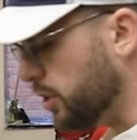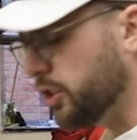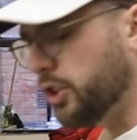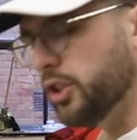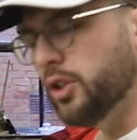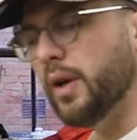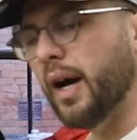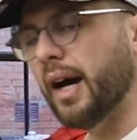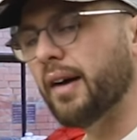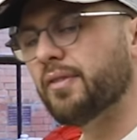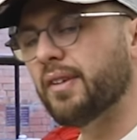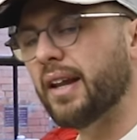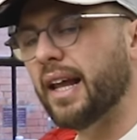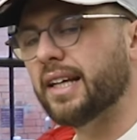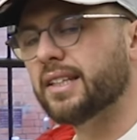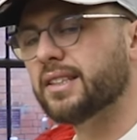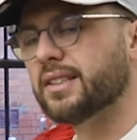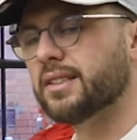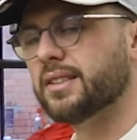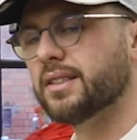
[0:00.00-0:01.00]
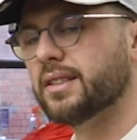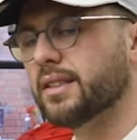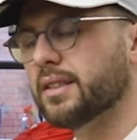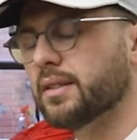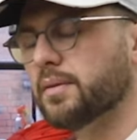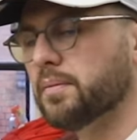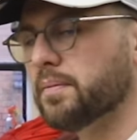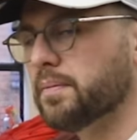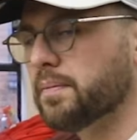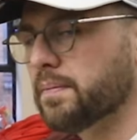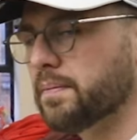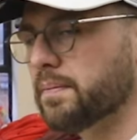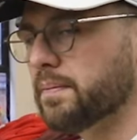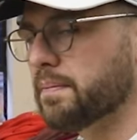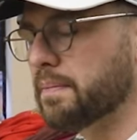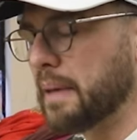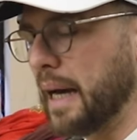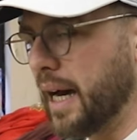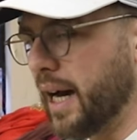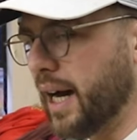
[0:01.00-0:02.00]
you have less
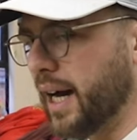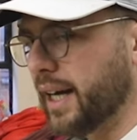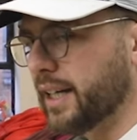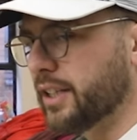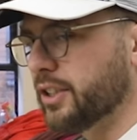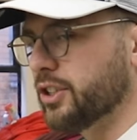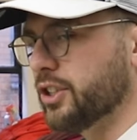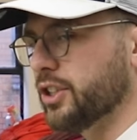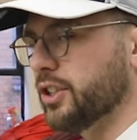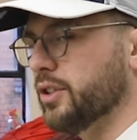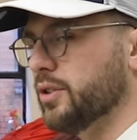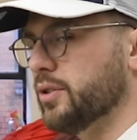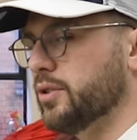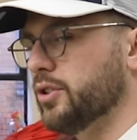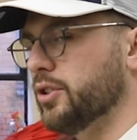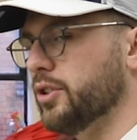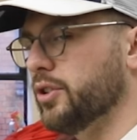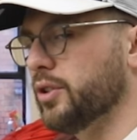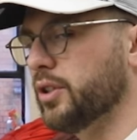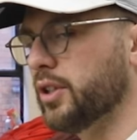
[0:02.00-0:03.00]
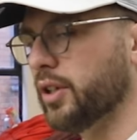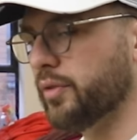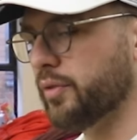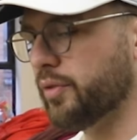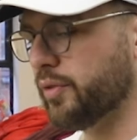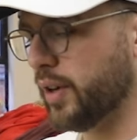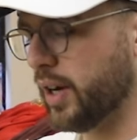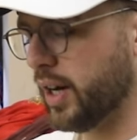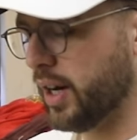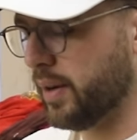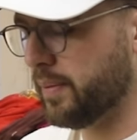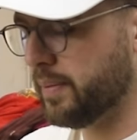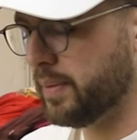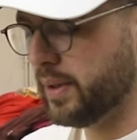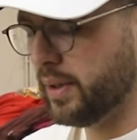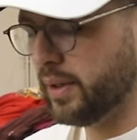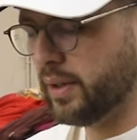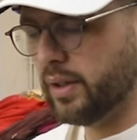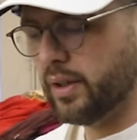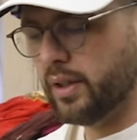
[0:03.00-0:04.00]
behind you to confirm
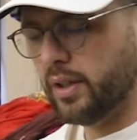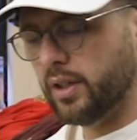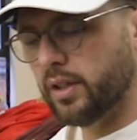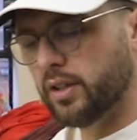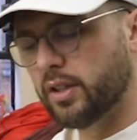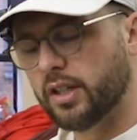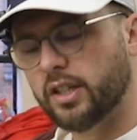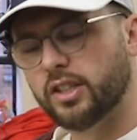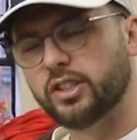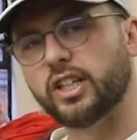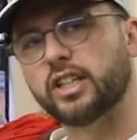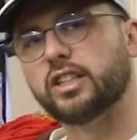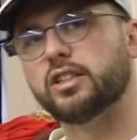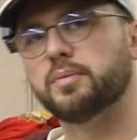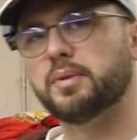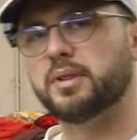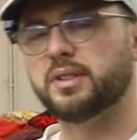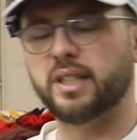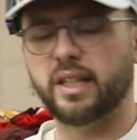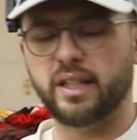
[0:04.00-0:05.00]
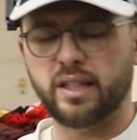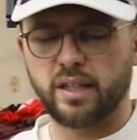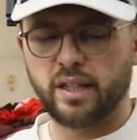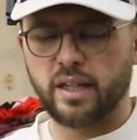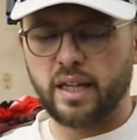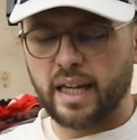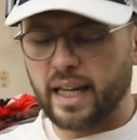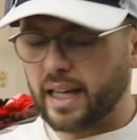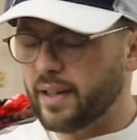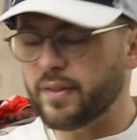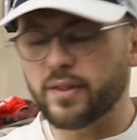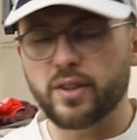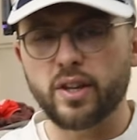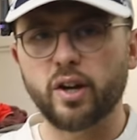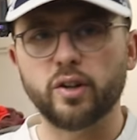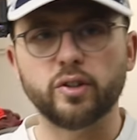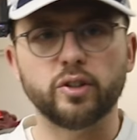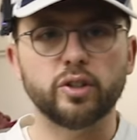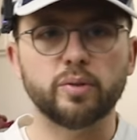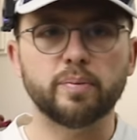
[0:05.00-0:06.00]
the legitimacy, even
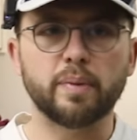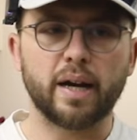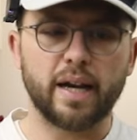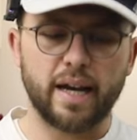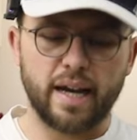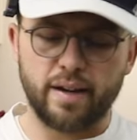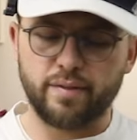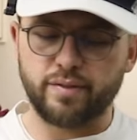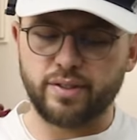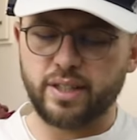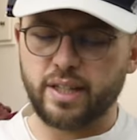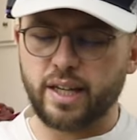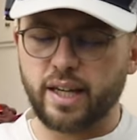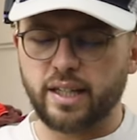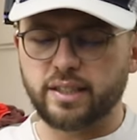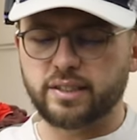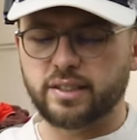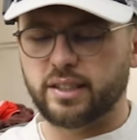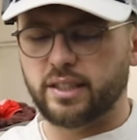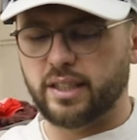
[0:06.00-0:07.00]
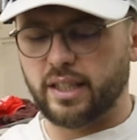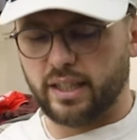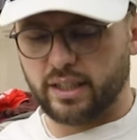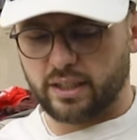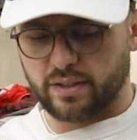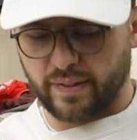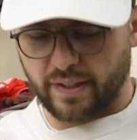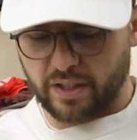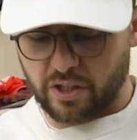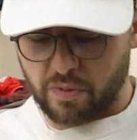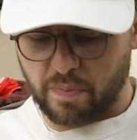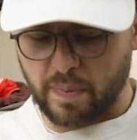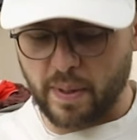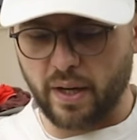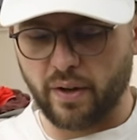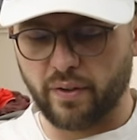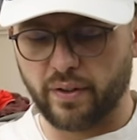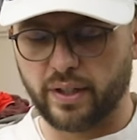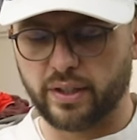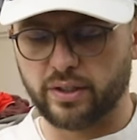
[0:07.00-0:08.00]
though you might have years and years of
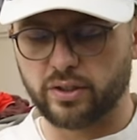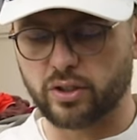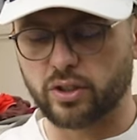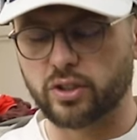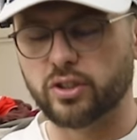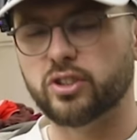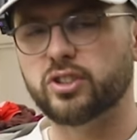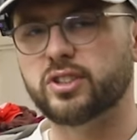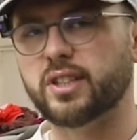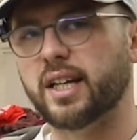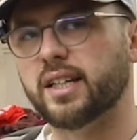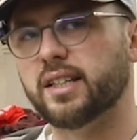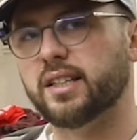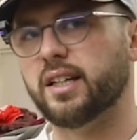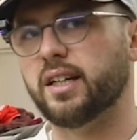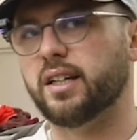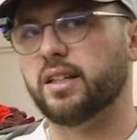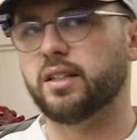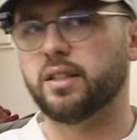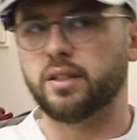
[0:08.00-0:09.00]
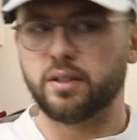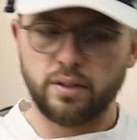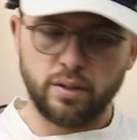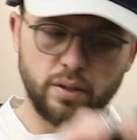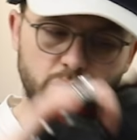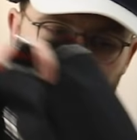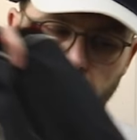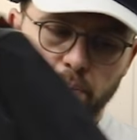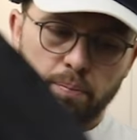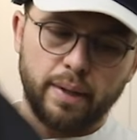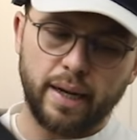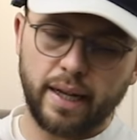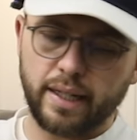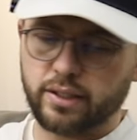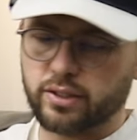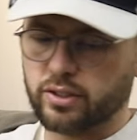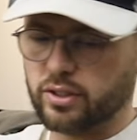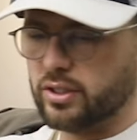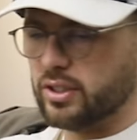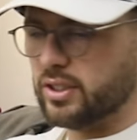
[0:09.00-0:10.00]
experience understanding
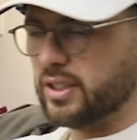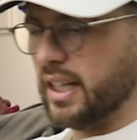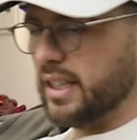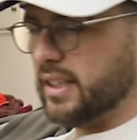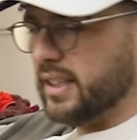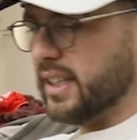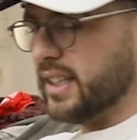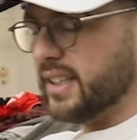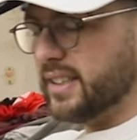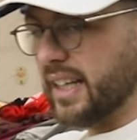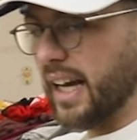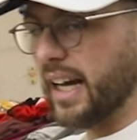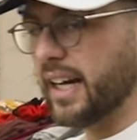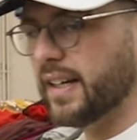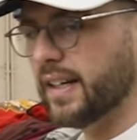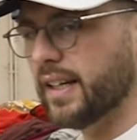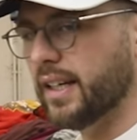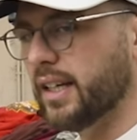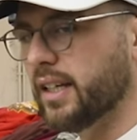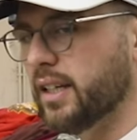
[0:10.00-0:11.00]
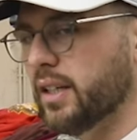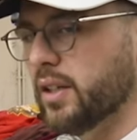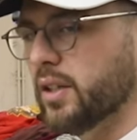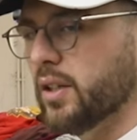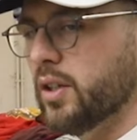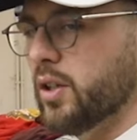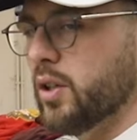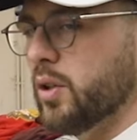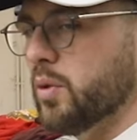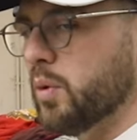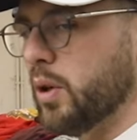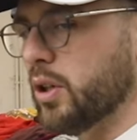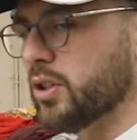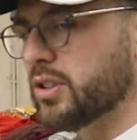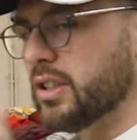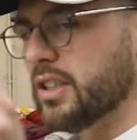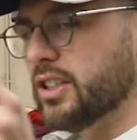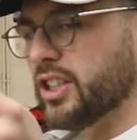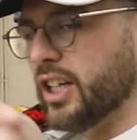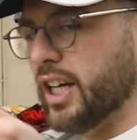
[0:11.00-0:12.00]
brands, understanding exactly
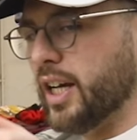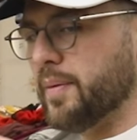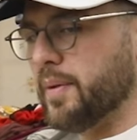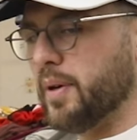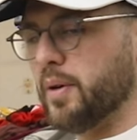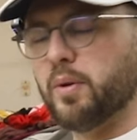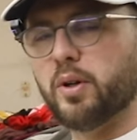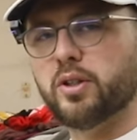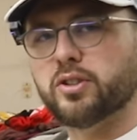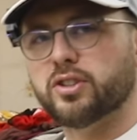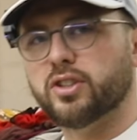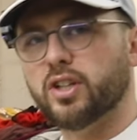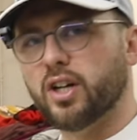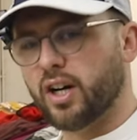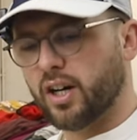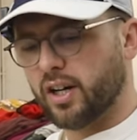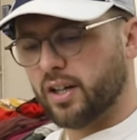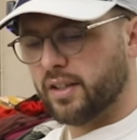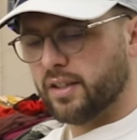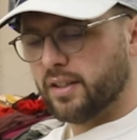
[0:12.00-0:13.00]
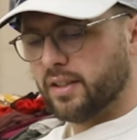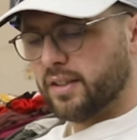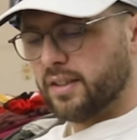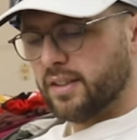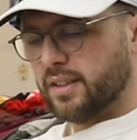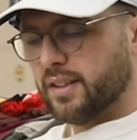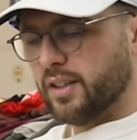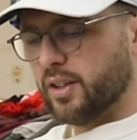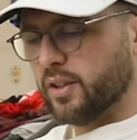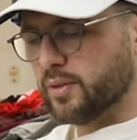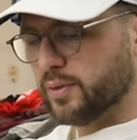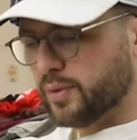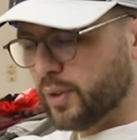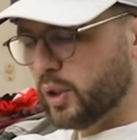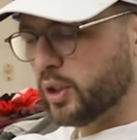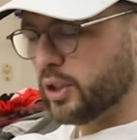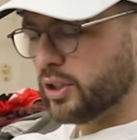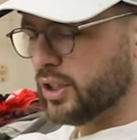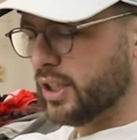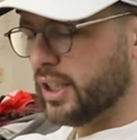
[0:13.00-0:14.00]
what's legitimate, what's not.
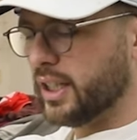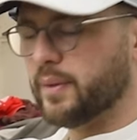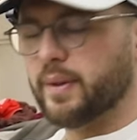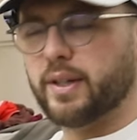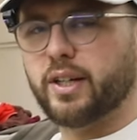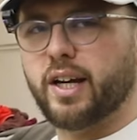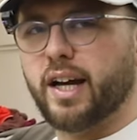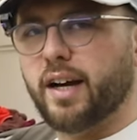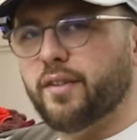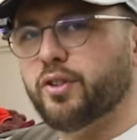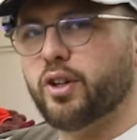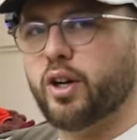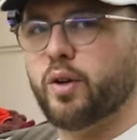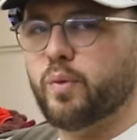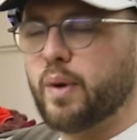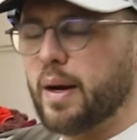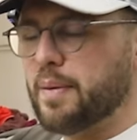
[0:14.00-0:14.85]
Unfortunately, when you have your own